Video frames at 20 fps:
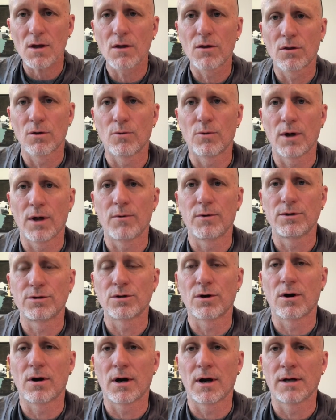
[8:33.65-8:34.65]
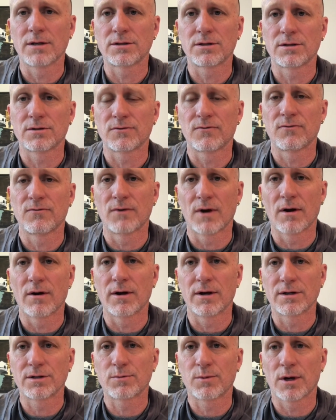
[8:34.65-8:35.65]
The way we draw eyes is very
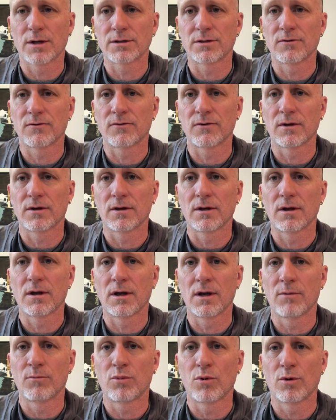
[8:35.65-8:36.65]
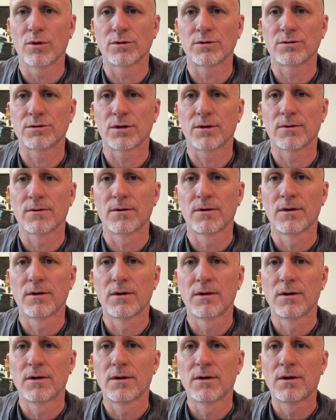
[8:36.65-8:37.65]
expressive in portraiture.
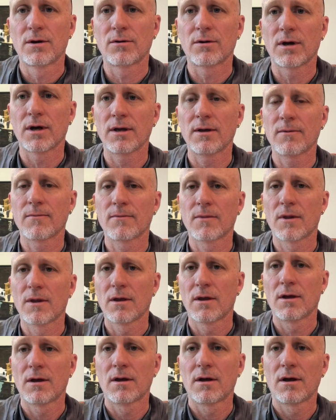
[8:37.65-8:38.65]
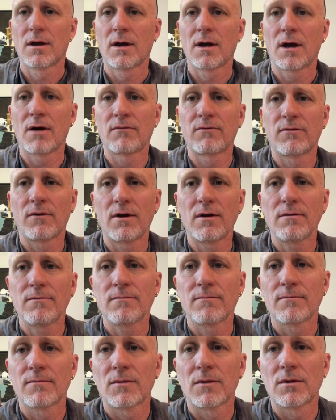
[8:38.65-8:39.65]
Okay? Have fun.
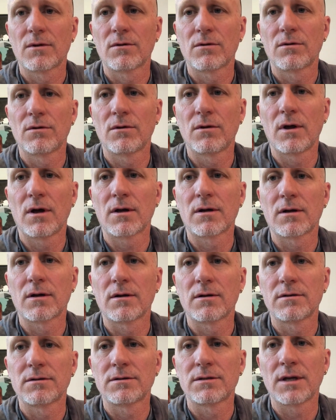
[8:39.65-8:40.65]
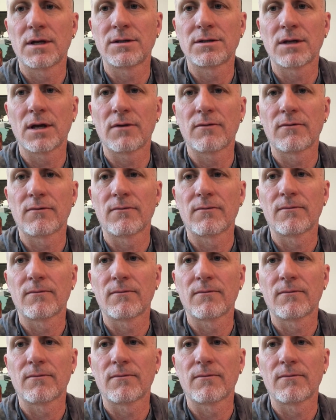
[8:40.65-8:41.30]
Good luck. Stay safe.